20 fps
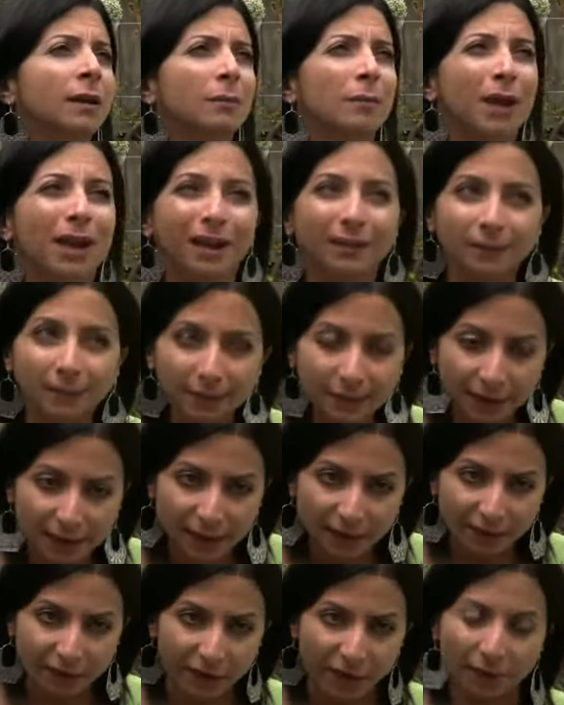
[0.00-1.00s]
But I didn't
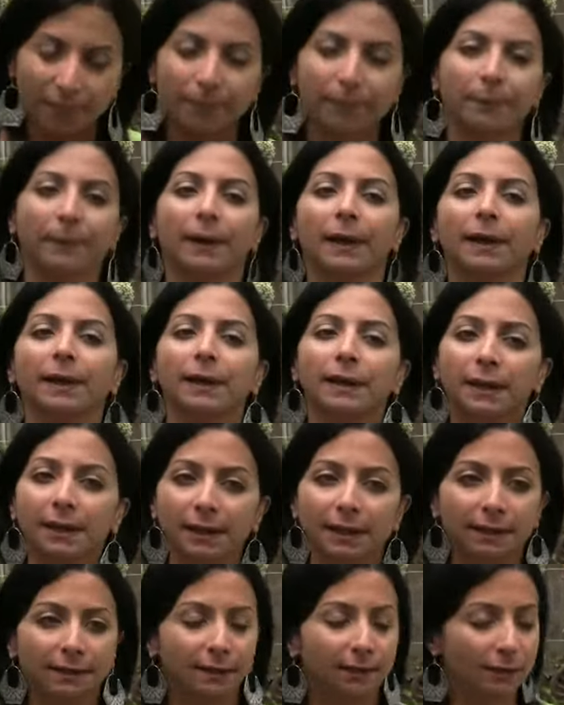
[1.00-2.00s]
give up. I
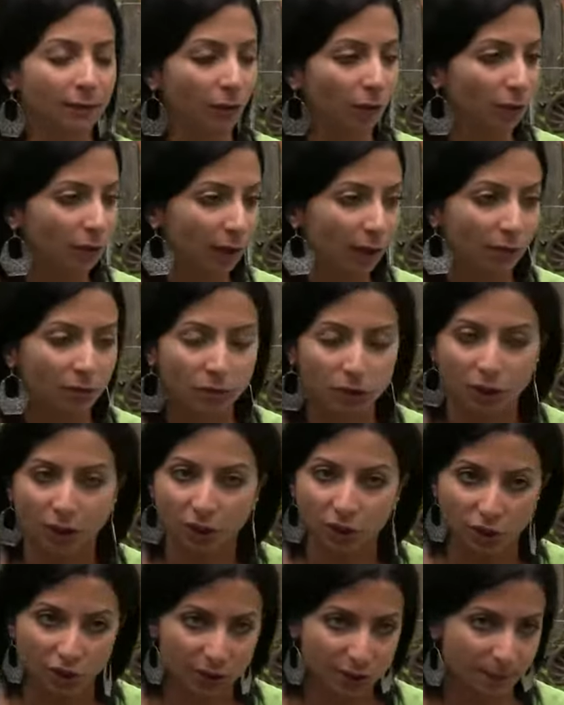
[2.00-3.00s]
really did all
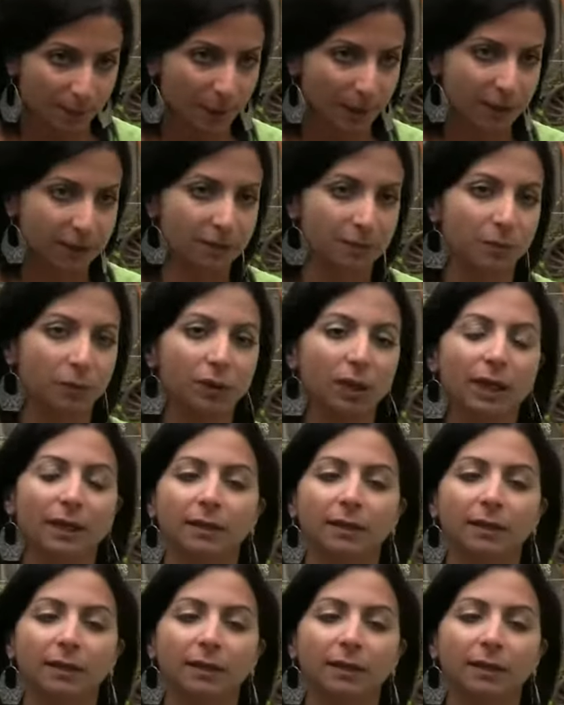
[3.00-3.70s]
negotiations possible,